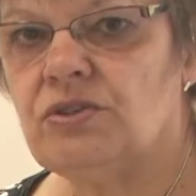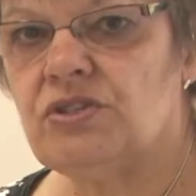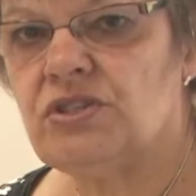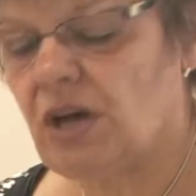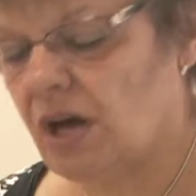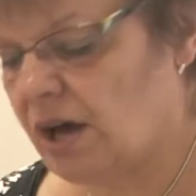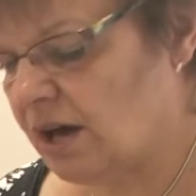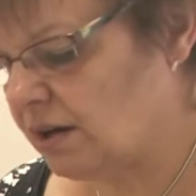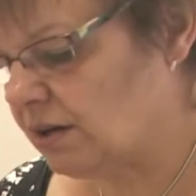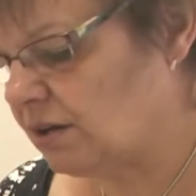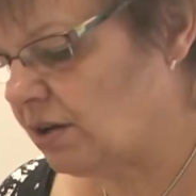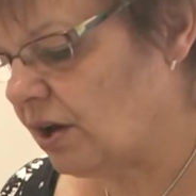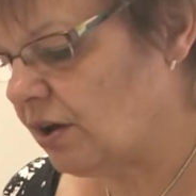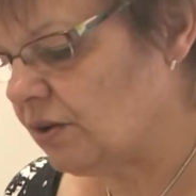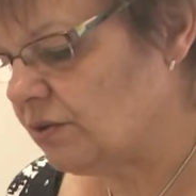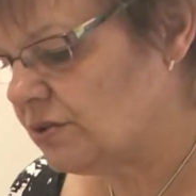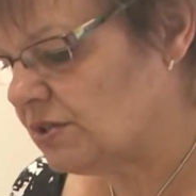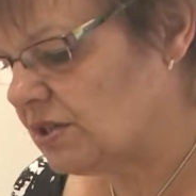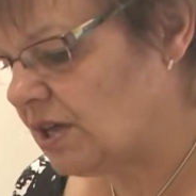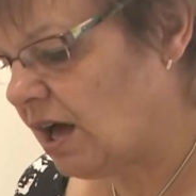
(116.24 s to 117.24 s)
tongue
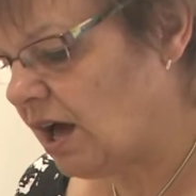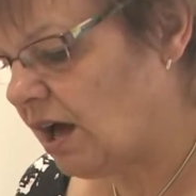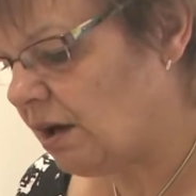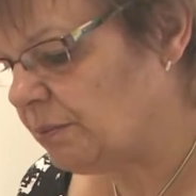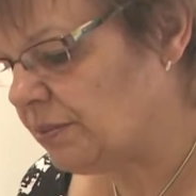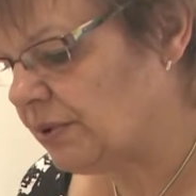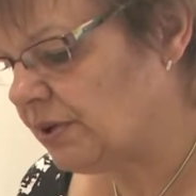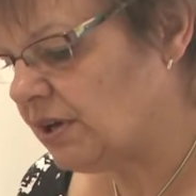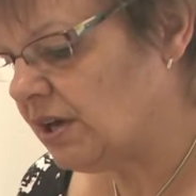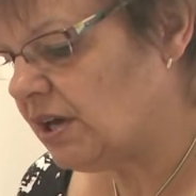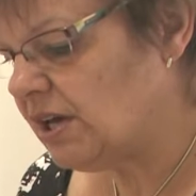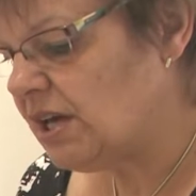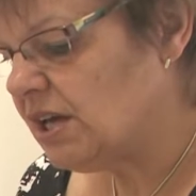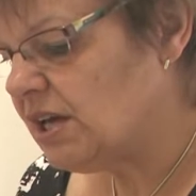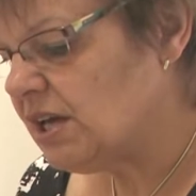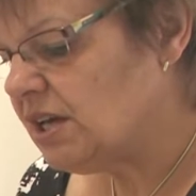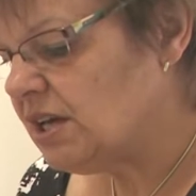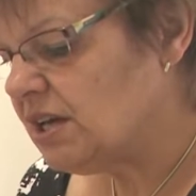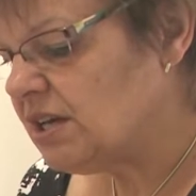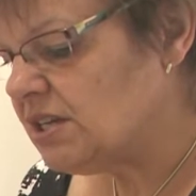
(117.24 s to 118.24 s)
goes up.
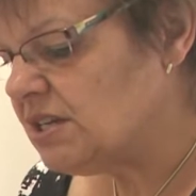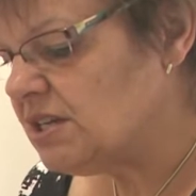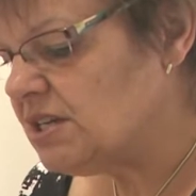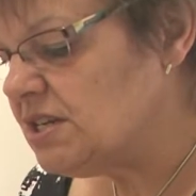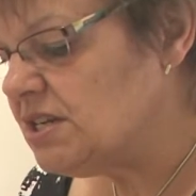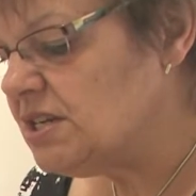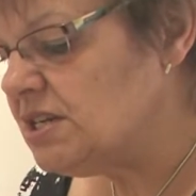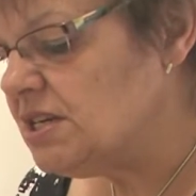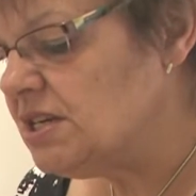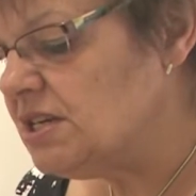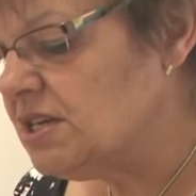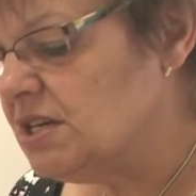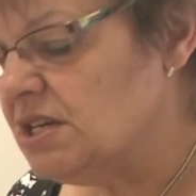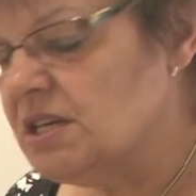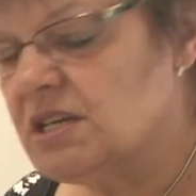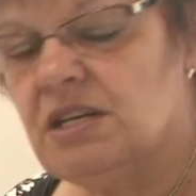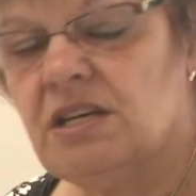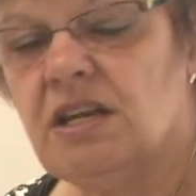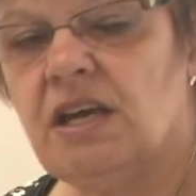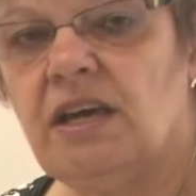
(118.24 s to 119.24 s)

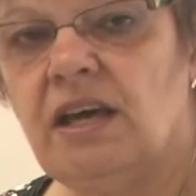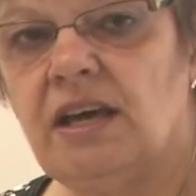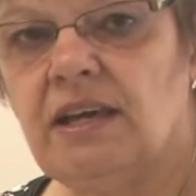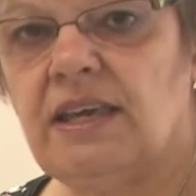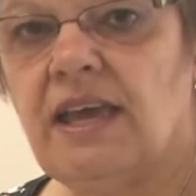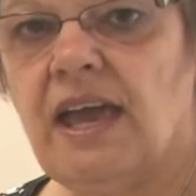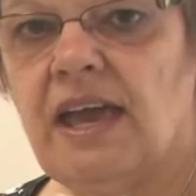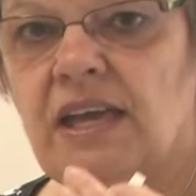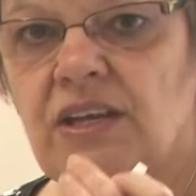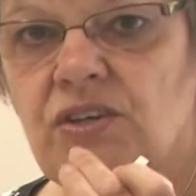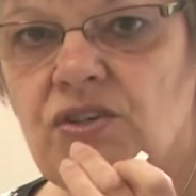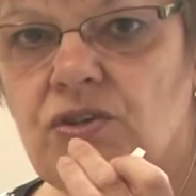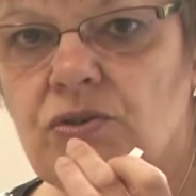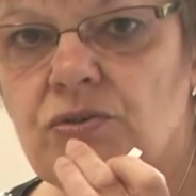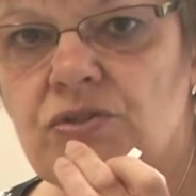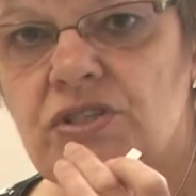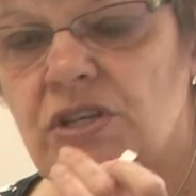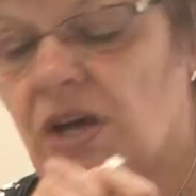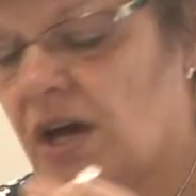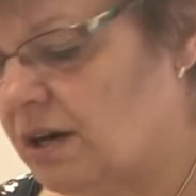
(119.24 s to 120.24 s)
N, again,
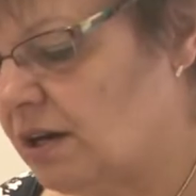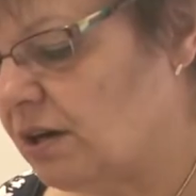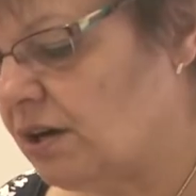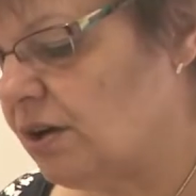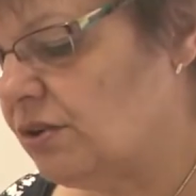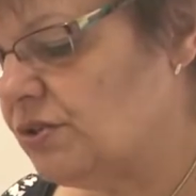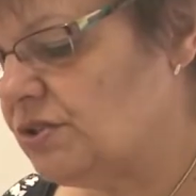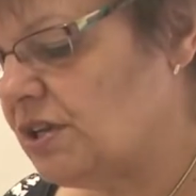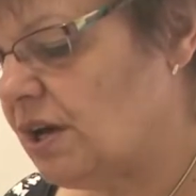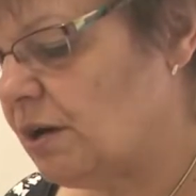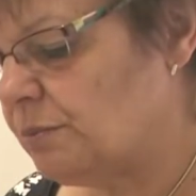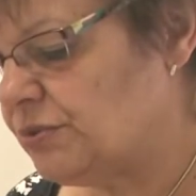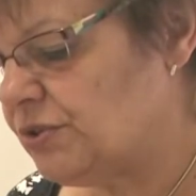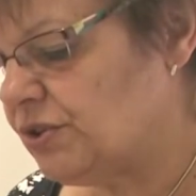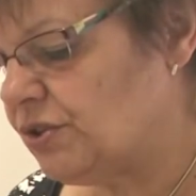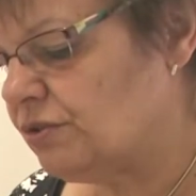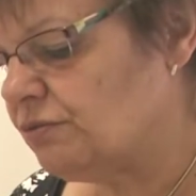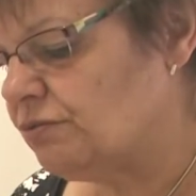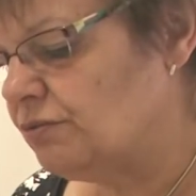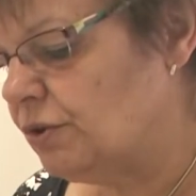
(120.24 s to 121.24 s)
your tongue goes up
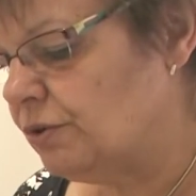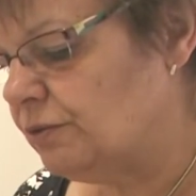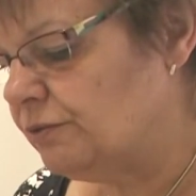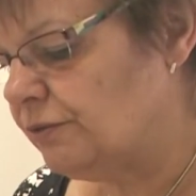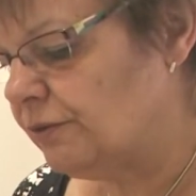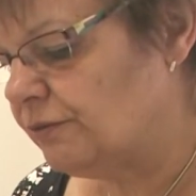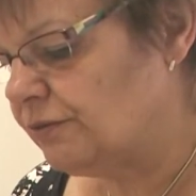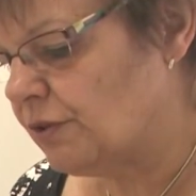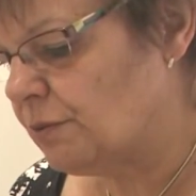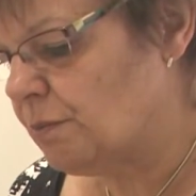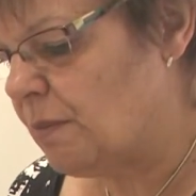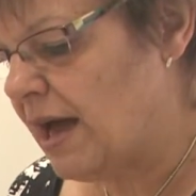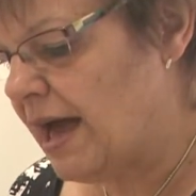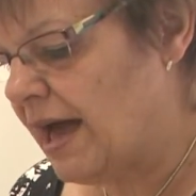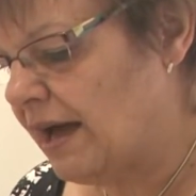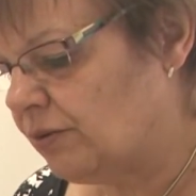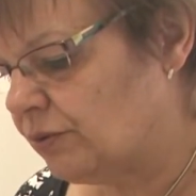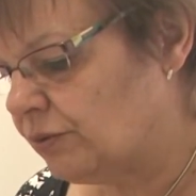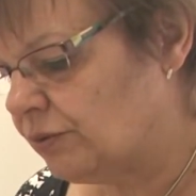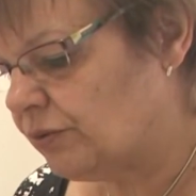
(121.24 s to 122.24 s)
to the roof of the
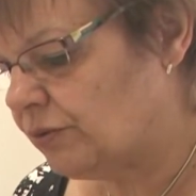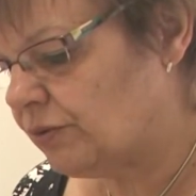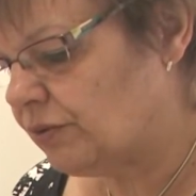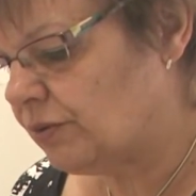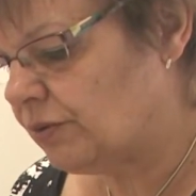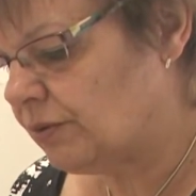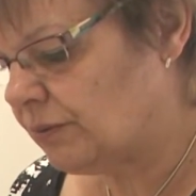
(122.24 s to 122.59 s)
mouth.